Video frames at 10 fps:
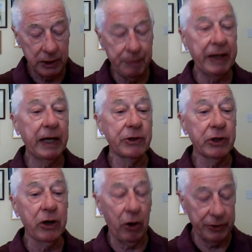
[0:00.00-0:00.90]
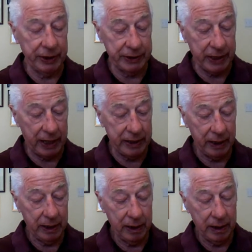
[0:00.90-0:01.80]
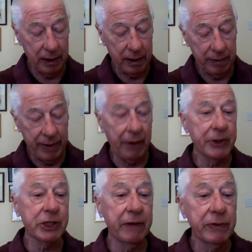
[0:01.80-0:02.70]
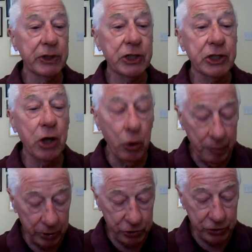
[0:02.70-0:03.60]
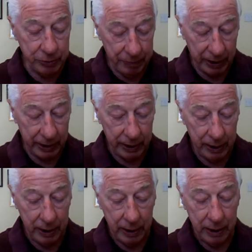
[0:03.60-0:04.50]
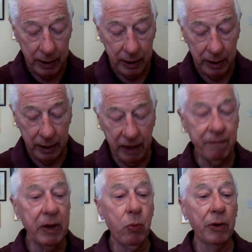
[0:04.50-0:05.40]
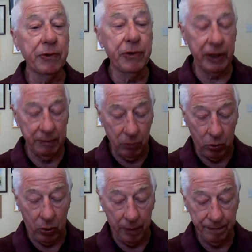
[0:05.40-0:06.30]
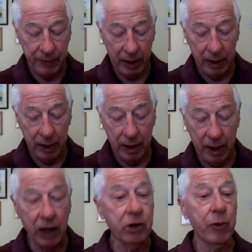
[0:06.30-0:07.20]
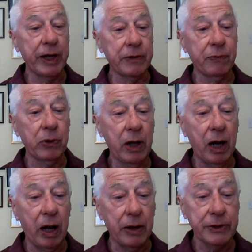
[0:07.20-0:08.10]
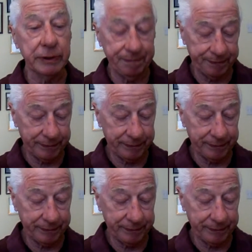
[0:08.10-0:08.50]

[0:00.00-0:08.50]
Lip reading: Speaking to God, he said, "Thou hast given so much to me, give me one thing more, a grateful heart."